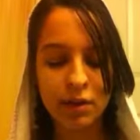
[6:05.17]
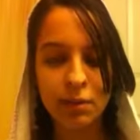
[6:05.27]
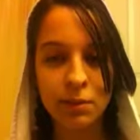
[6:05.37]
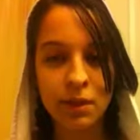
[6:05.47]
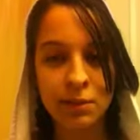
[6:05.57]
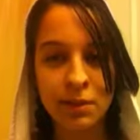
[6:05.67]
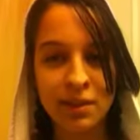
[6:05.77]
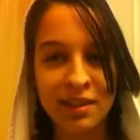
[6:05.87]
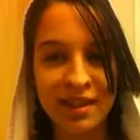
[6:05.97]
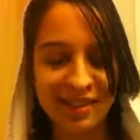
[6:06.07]
Sometimes.
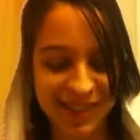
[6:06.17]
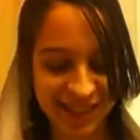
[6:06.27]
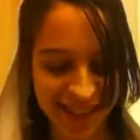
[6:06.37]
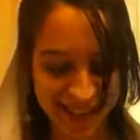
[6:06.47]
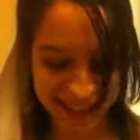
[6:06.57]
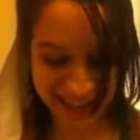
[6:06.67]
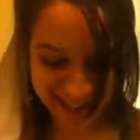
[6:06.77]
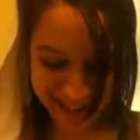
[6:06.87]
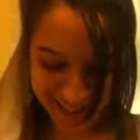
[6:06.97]
No, I'm just kidding.